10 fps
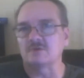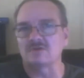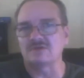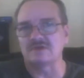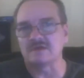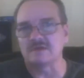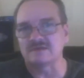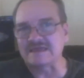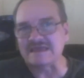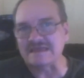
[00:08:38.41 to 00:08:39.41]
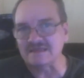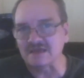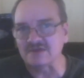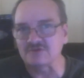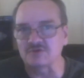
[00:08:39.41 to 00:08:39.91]
the
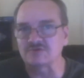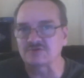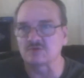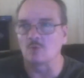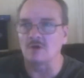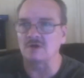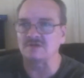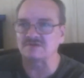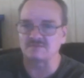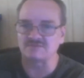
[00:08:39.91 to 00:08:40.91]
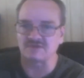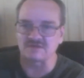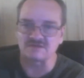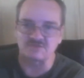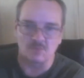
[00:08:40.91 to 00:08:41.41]
teenagers who want something
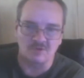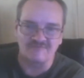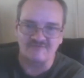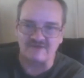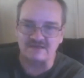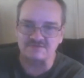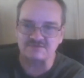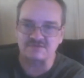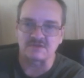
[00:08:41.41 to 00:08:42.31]
that's more advanced